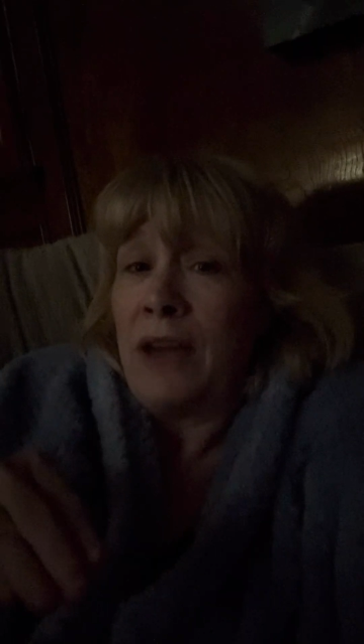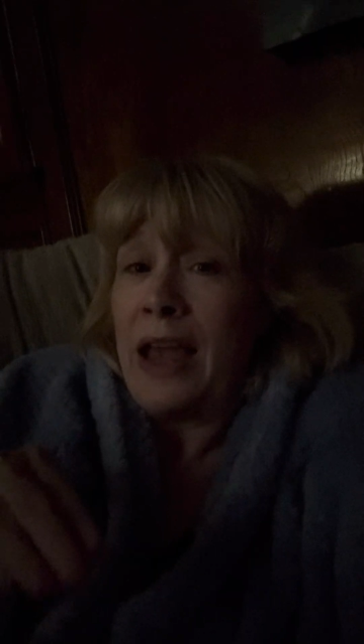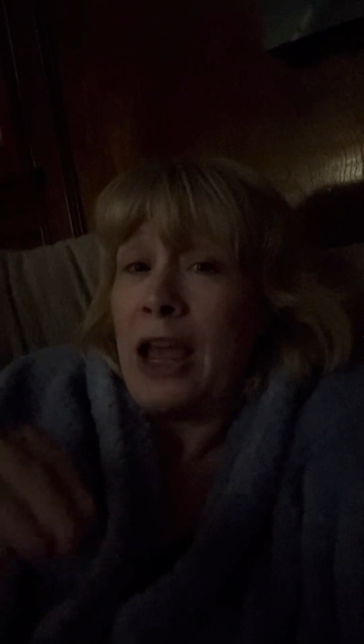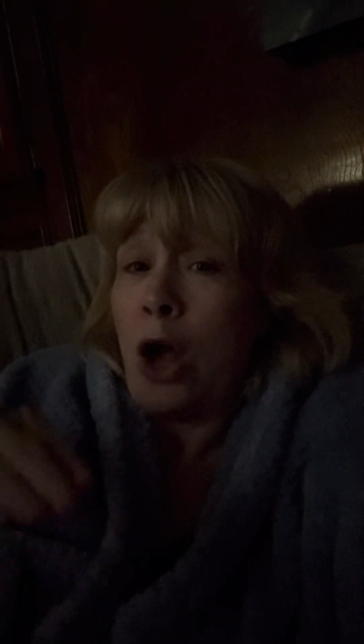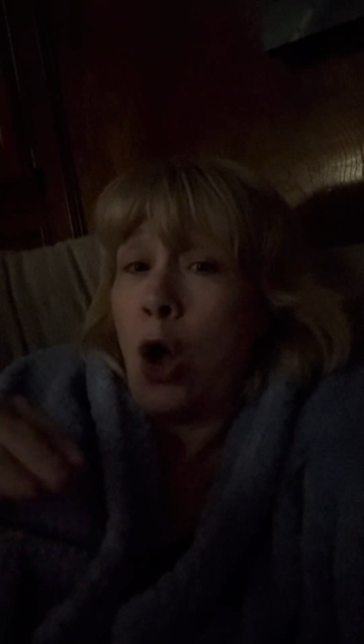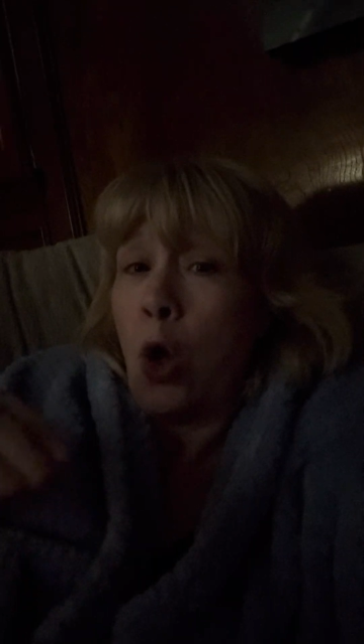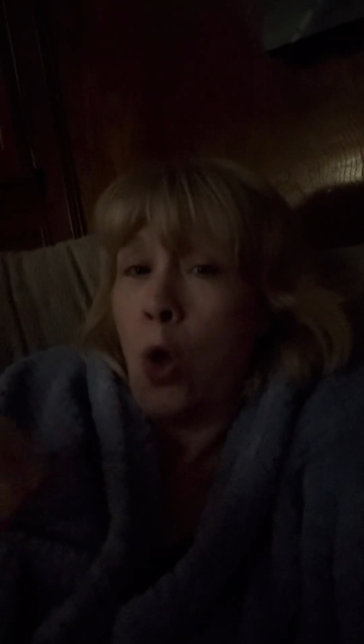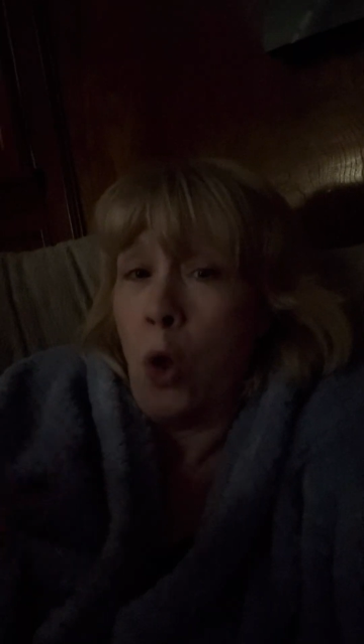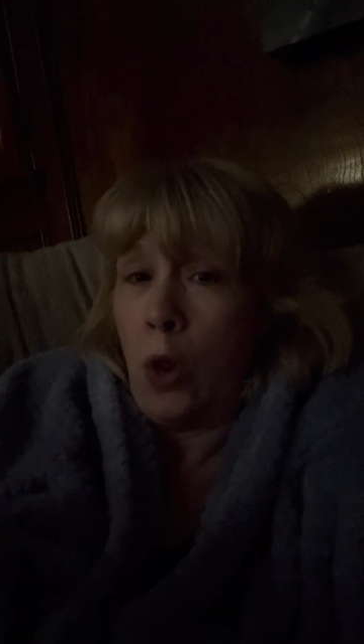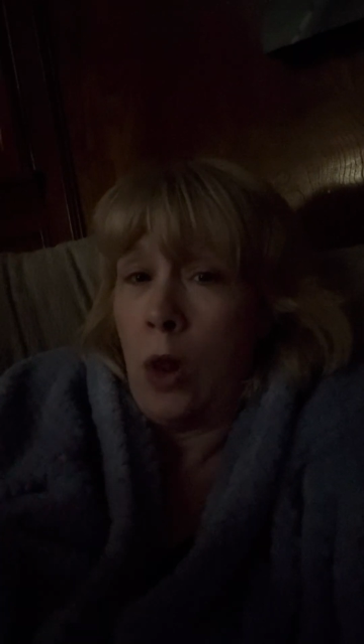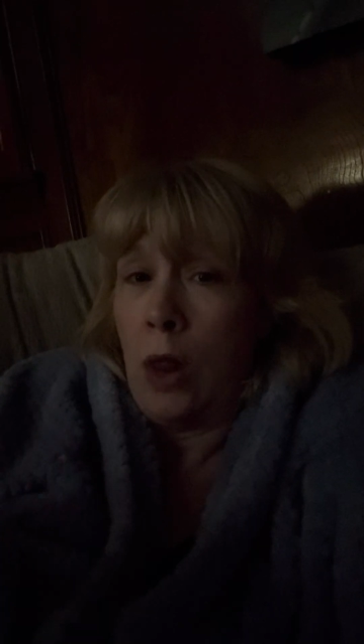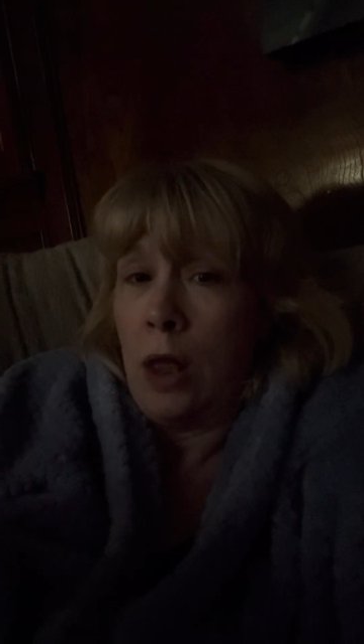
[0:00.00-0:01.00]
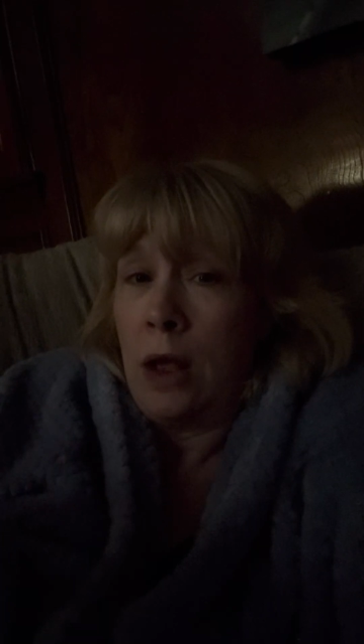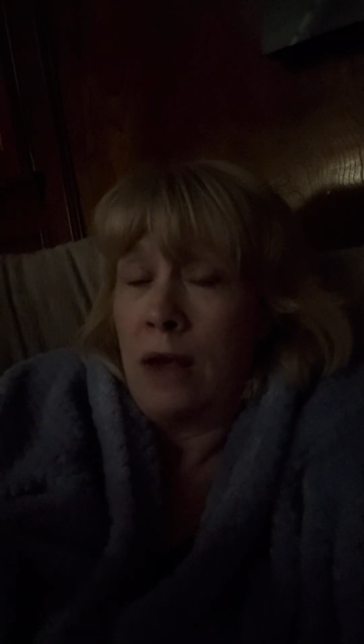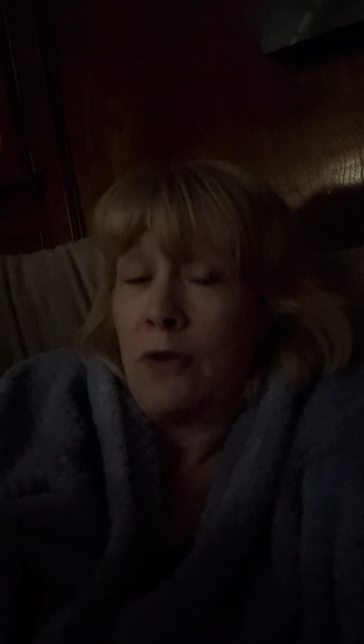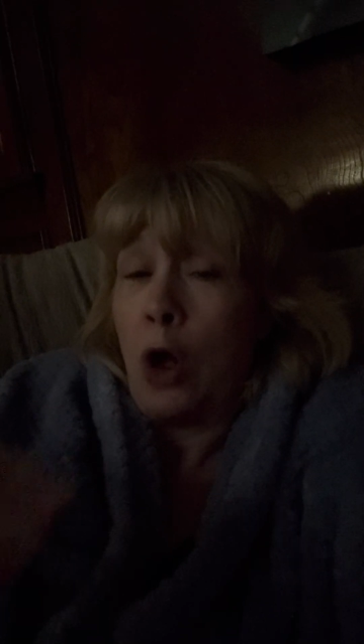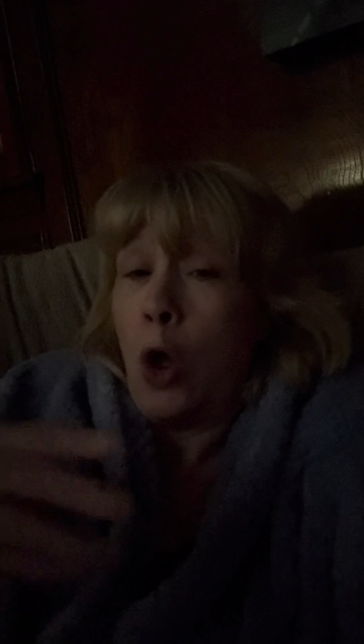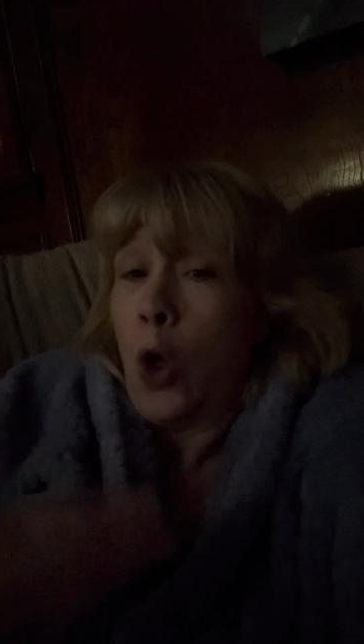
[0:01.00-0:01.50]
a
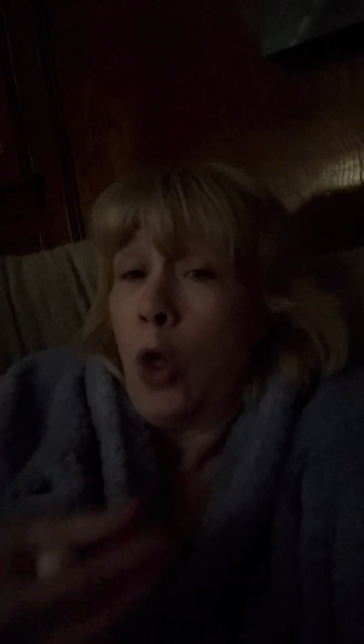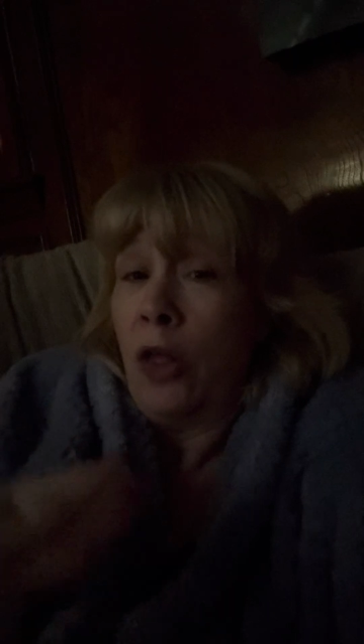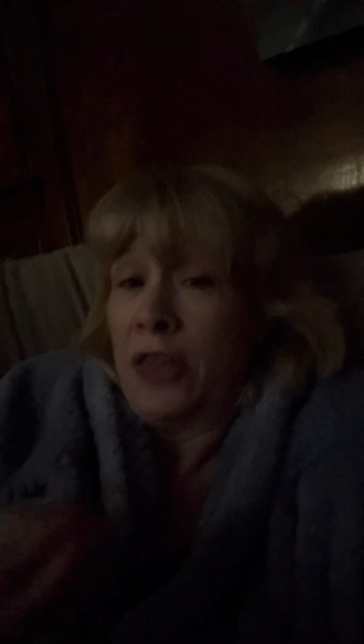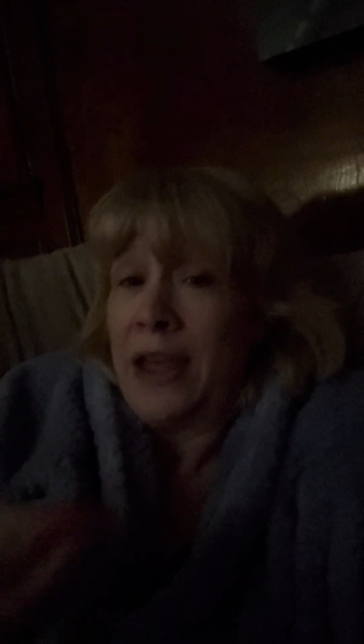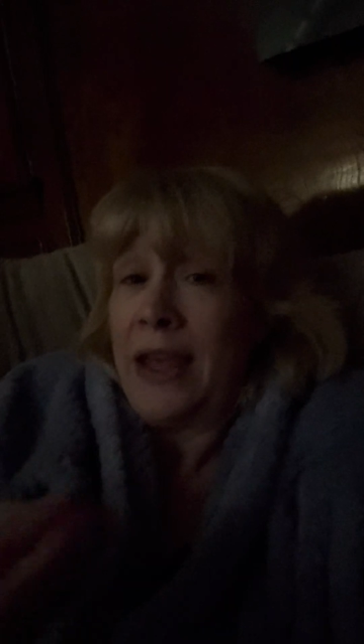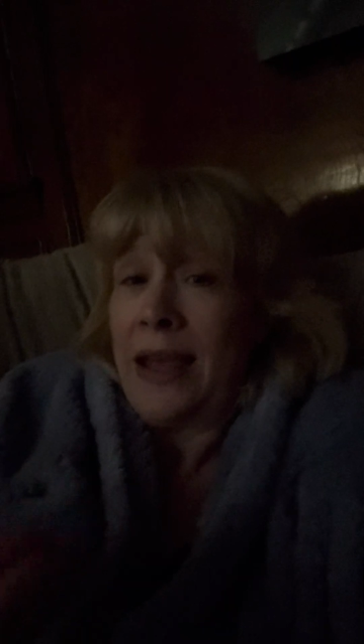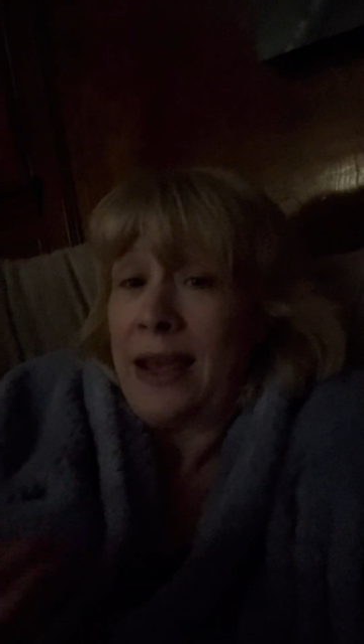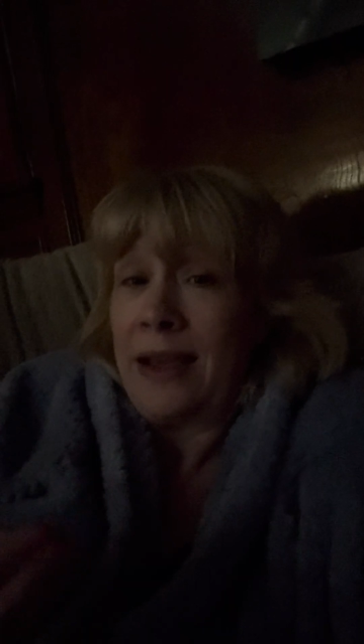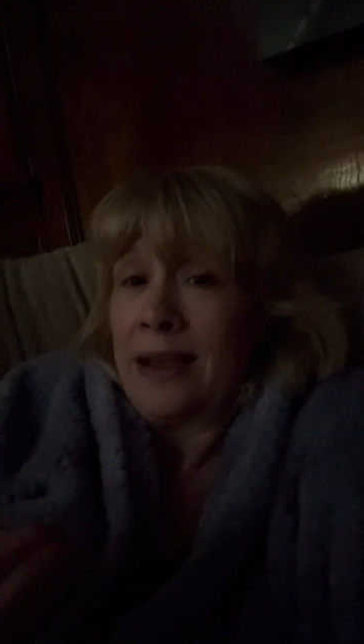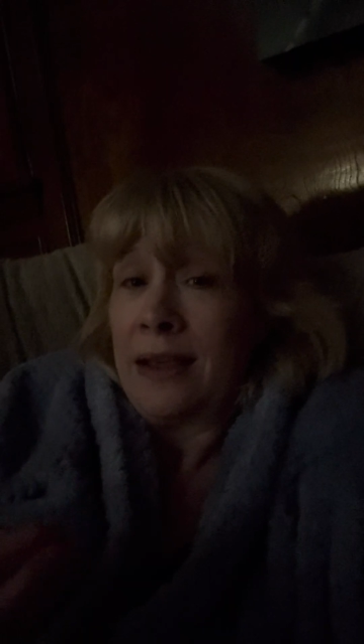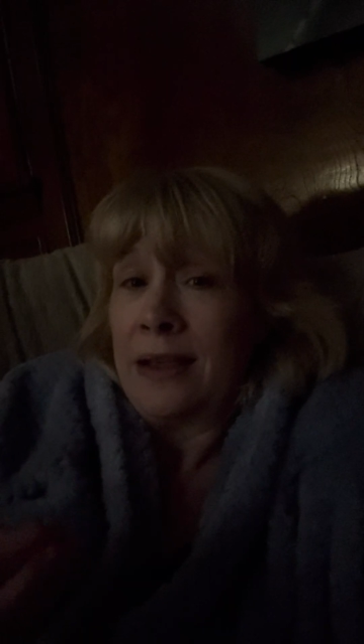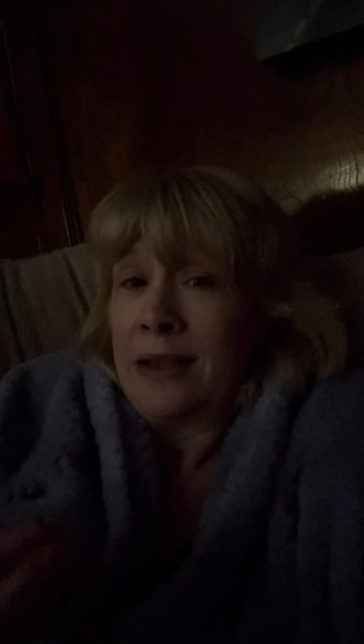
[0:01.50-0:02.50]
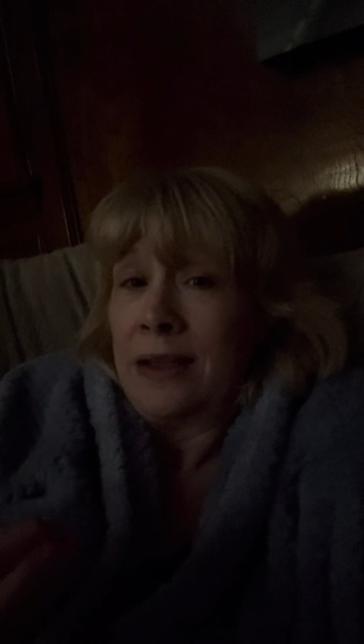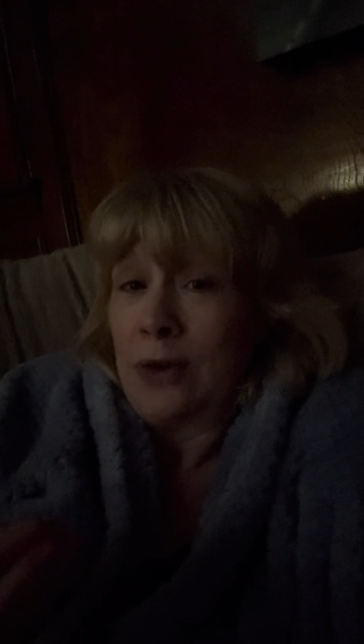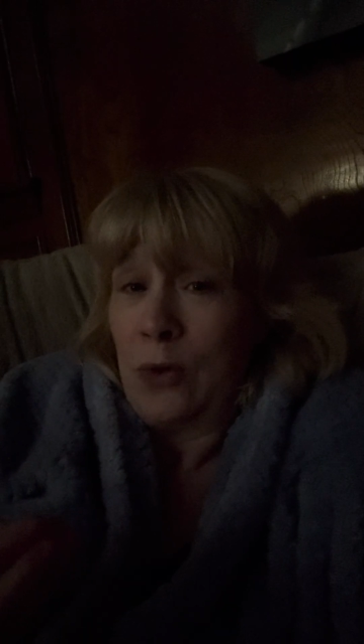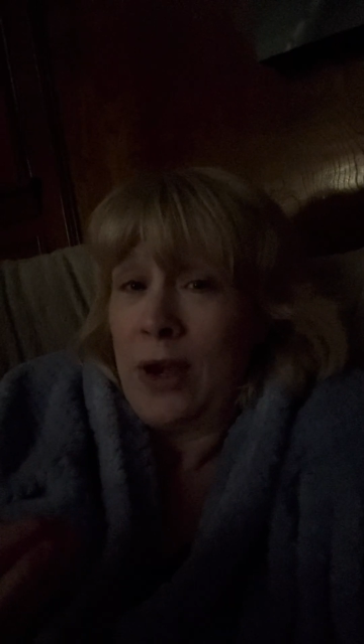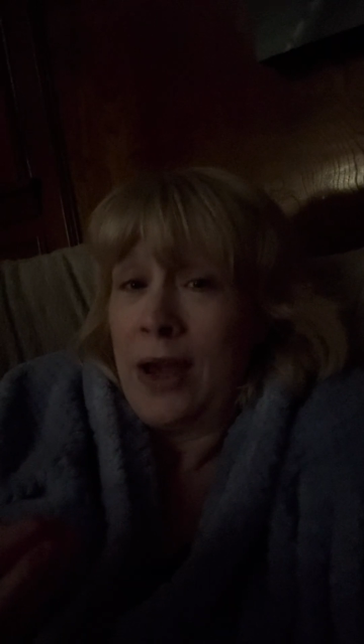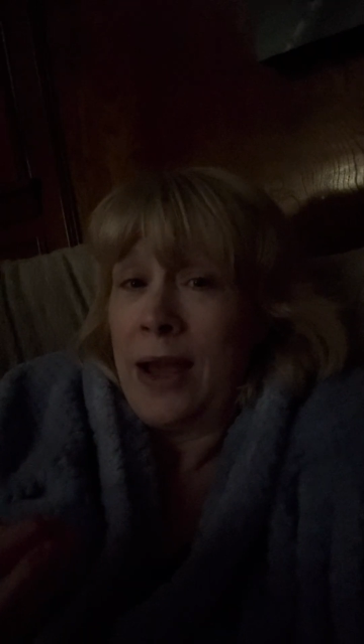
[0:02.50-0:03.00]
whole thing,
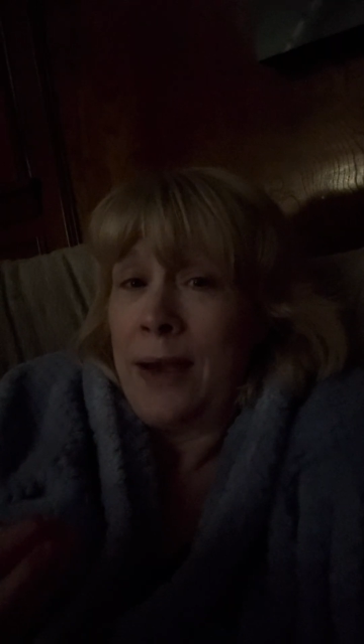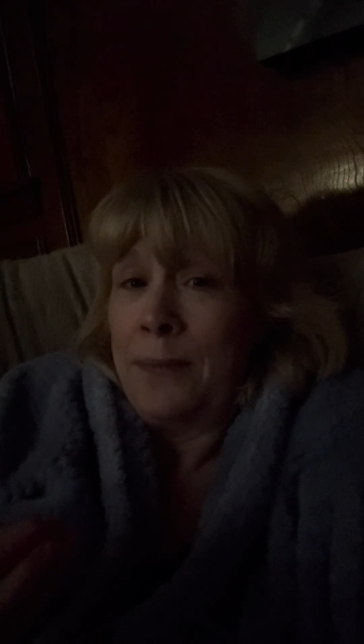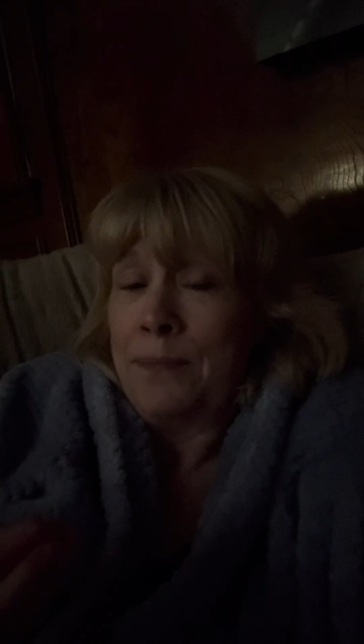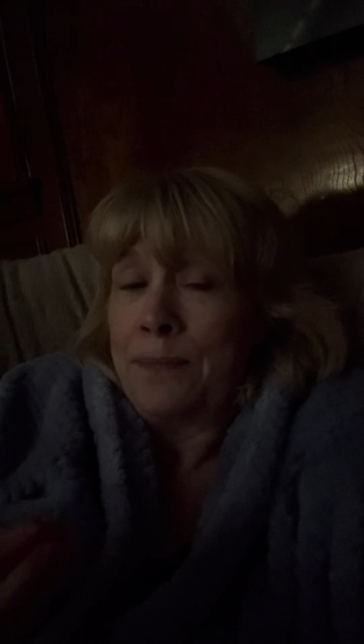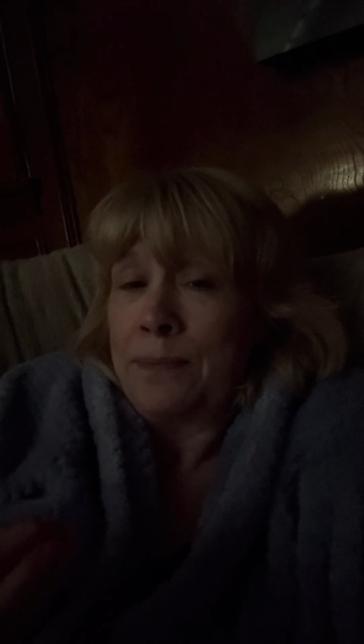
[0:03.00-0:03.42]
okay?